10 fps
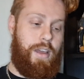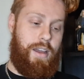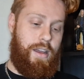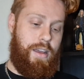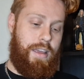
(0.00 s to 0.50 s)

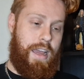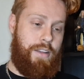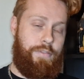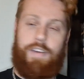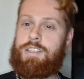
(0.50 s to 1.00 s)

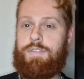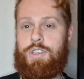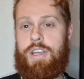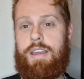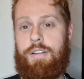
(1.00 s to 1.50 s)

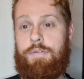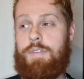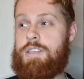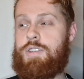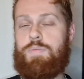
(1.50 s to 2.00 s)

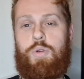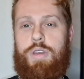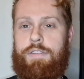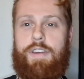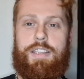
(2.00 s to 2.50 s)
this
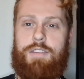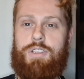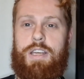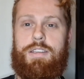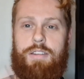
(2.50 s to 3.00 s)
spooky festive
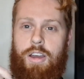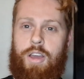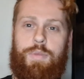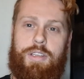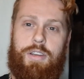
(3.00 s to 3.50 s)
season. I
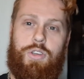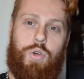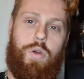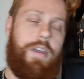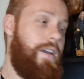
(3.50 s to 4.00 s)
hope you did
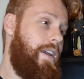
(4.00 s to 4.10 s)
enjoy.